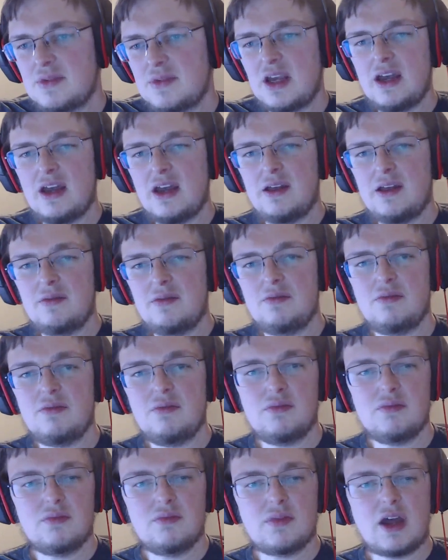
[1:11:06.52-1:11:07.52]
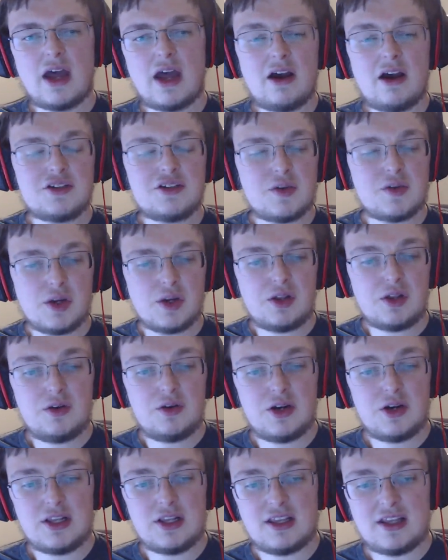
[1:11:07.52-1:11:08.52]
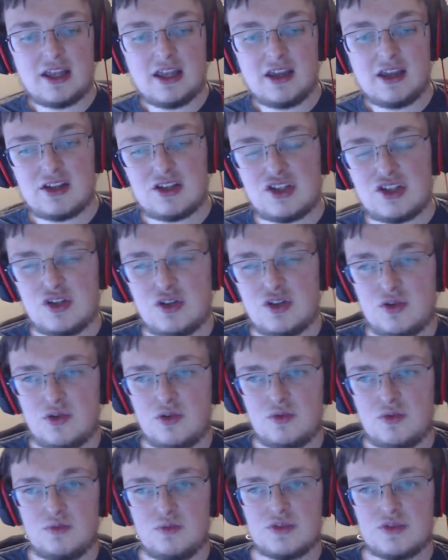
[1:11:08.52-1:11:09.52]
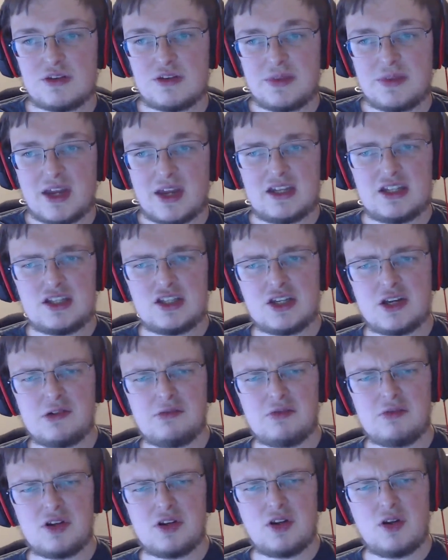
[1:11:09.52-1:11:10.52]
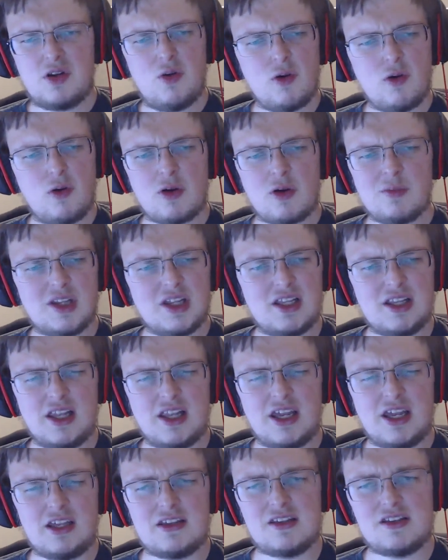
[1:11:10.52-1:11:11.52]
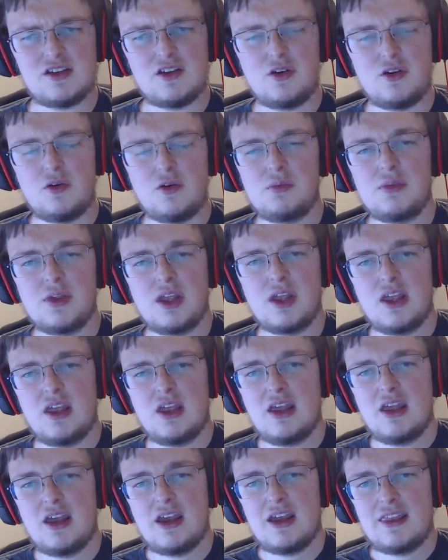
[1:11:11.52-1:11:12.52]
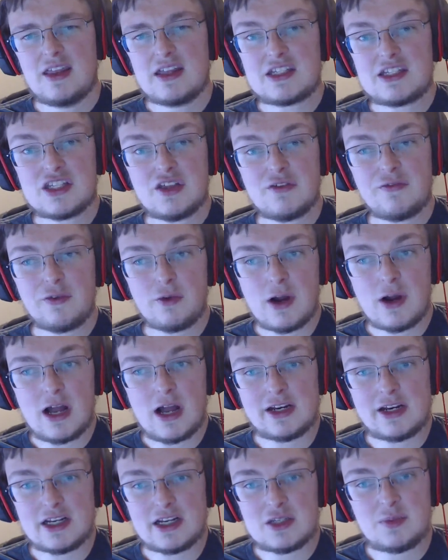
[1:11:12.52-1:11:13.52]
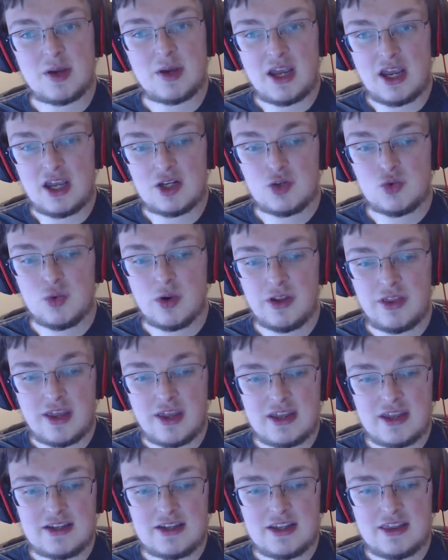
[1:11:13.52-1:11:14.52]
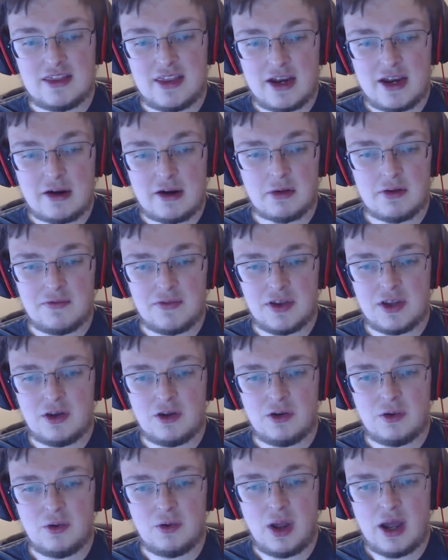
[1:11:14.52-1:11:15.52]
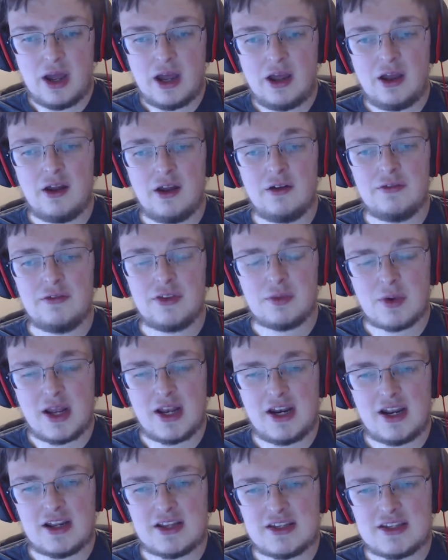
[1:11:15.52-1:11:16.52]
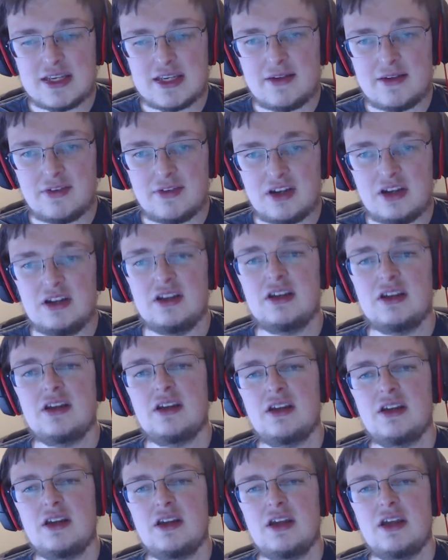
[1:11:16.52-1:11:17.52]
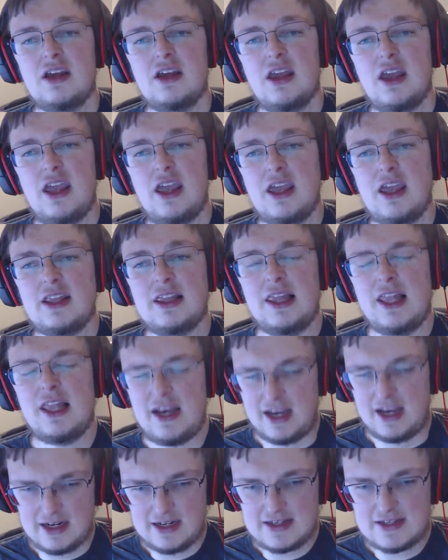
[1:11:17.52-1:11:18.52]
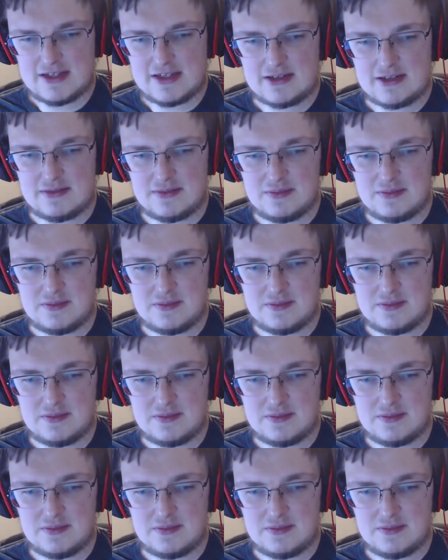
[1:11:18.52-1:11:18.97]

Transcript: uh, I also included a link to something I don't normally link to, and that's the Pharonix page, where they did their review of the Radeon seven in Linux.